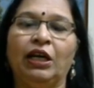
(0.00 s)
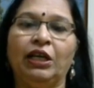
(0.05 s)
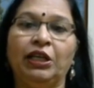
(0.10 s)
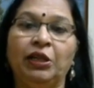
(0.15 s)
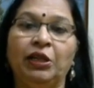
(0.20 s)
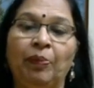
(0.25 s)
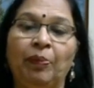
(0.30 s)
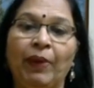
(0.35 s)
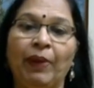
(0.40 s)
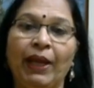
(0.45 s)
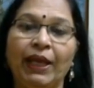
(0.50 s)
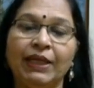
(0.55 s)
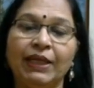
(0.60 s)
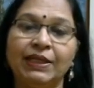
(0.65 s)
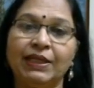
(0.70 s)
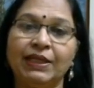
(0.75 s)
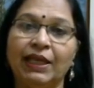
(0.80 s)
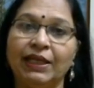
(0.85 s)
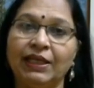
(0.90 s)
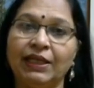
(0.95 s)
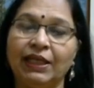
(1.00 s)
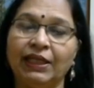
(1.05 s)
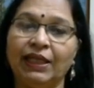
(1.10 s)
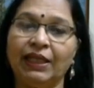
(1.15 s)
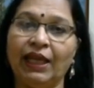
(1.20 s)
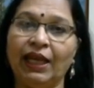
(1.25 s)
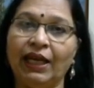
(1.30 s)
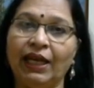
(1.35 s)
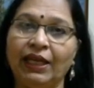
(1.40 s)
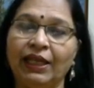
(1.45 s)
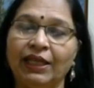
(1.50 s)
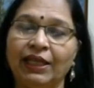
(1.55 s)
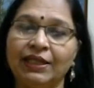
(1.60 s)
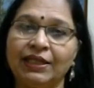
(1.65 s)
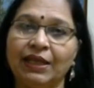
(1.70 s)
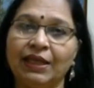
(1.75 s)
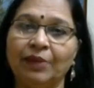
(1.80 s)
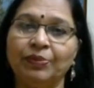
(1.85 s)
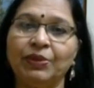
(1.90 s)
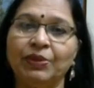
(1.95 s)
debates that are there in that
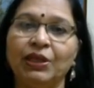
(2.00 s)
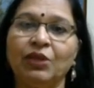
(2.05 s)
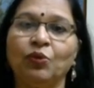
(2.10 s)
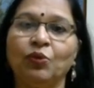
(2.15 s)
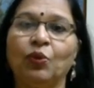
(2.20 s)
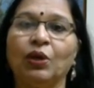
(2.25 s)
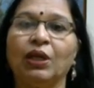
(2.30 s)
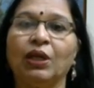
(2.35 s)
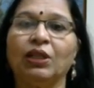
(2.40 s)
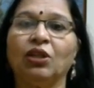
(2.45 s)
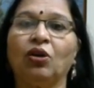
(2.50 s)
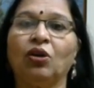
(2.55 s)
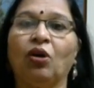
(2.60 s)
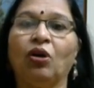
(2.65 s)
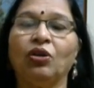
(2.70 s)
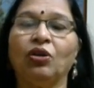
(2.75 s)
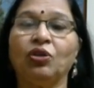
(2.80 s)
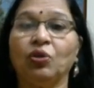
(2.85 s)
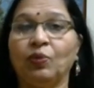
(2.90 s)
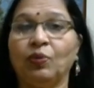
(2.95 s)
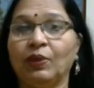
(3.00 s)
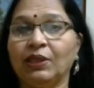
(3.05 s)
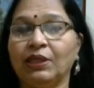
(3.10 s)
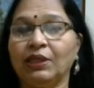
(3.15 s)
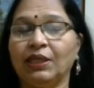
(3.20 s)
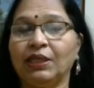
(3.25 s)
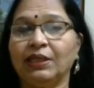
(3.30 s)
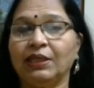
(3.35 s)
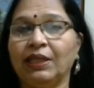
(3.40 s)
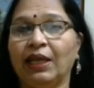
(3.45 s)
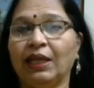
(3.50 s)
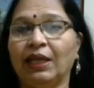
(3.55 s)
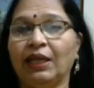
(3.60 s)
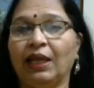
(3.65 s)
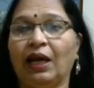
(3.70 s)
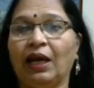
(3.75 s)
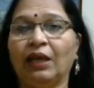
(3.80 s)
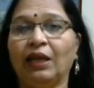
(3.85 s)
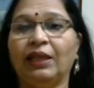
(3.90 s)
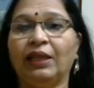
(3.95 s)
subject, what are the controversies that
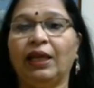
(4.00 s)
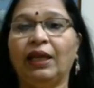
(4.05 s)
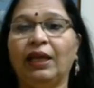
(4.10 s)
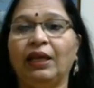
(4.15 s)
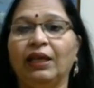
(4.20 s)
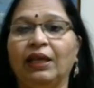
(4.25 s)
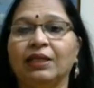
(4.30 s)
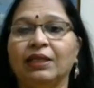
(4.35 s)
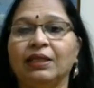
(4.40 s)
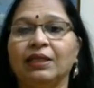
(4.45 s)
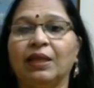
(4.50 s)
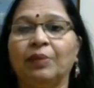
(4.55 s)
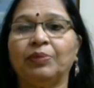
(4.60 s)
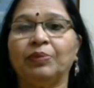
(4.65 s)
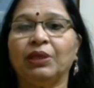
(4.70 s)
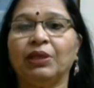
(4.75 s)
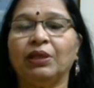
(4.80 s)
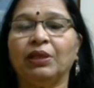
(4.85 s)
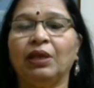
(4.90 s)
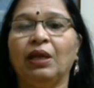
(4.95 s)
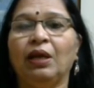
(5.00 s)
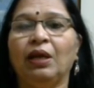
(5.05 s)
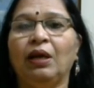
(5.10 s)
are there in that subject,